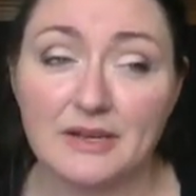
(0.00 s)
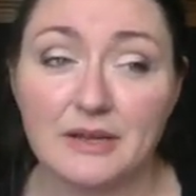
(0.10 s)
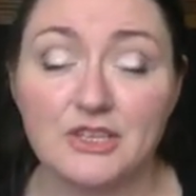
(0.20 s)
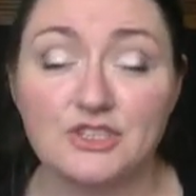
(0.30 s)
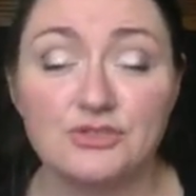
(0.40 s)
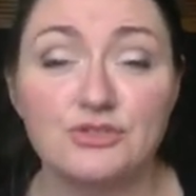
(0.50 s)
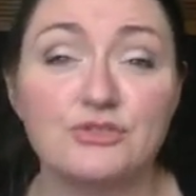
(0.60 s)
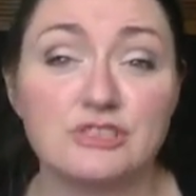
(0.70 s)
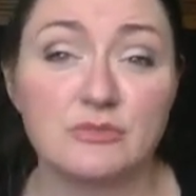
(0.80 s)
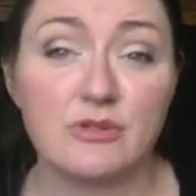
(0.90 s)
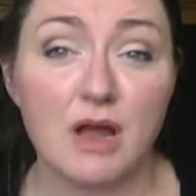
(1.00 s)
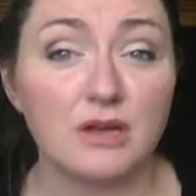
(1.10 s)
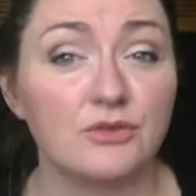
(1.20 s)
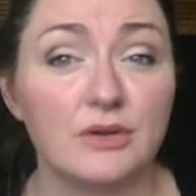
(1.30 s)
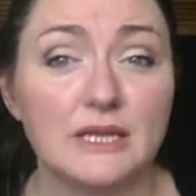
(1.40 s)
And I do use the
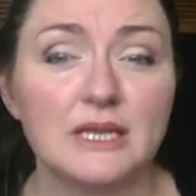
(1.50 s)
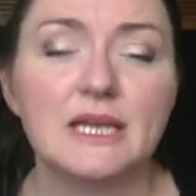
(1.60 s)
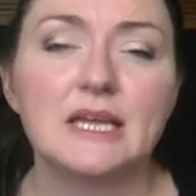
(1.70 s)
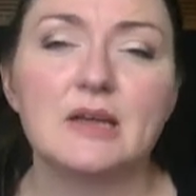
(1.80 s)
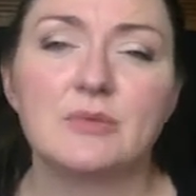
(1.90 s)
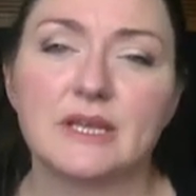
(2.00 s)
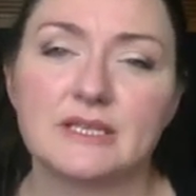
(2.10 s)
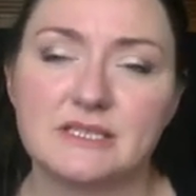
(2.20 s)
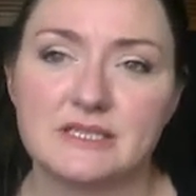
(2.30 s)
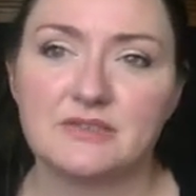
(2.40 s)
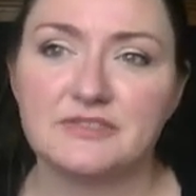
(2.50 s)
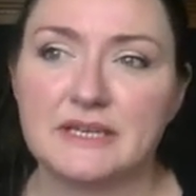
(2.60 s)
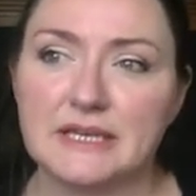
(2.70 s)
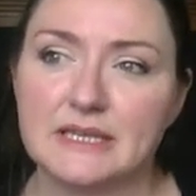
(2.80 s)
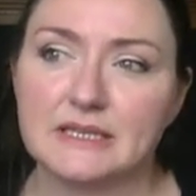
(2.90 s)
Moroccan oil, but I still
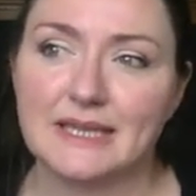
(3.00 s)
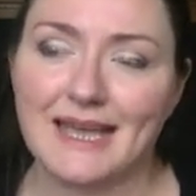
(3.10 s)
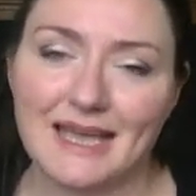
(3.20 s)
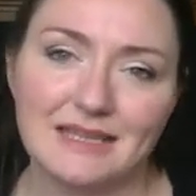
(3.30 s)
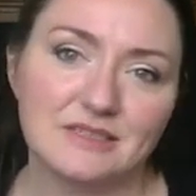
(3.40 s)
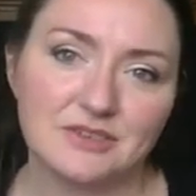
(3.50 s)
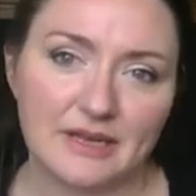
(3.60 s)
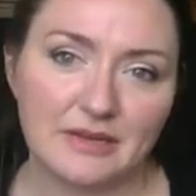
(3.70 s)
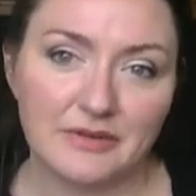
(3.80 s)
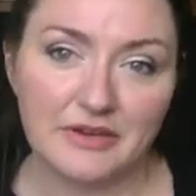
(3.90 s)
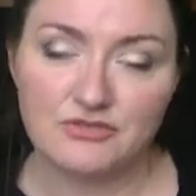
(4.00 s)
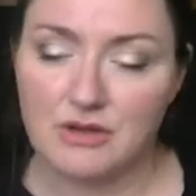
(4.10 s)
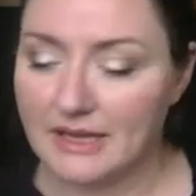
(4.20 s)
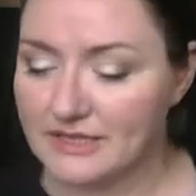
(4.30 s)
find that the ends are getting very dry.